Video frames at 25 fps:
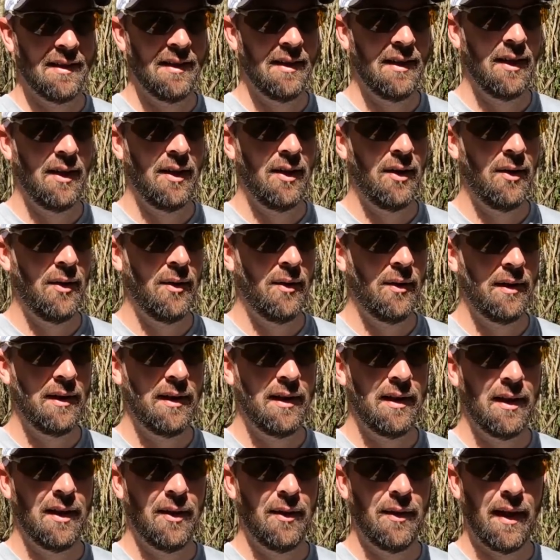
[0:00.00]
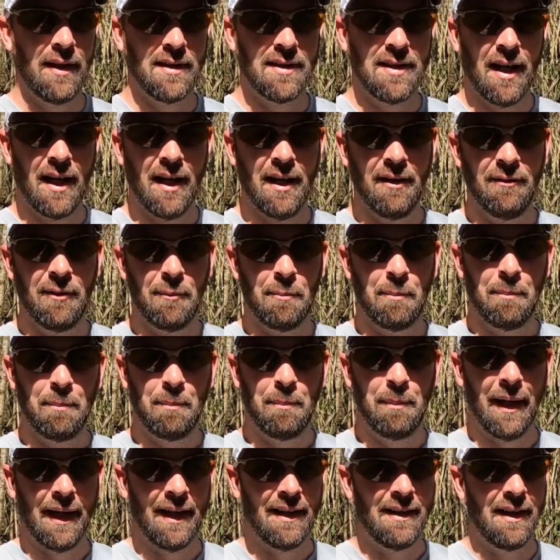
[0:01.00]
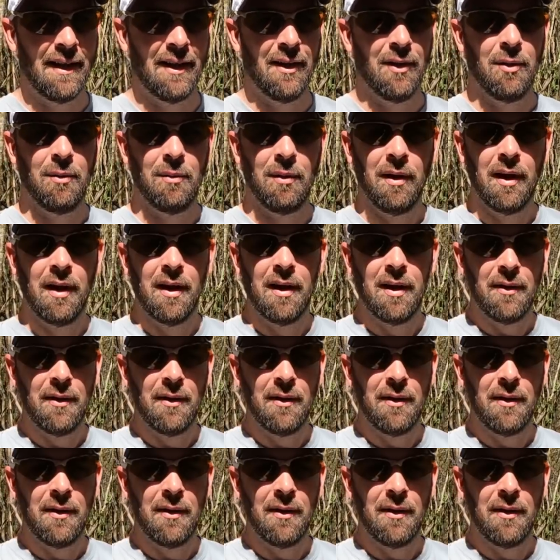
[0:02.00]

You know, that's not a big deal.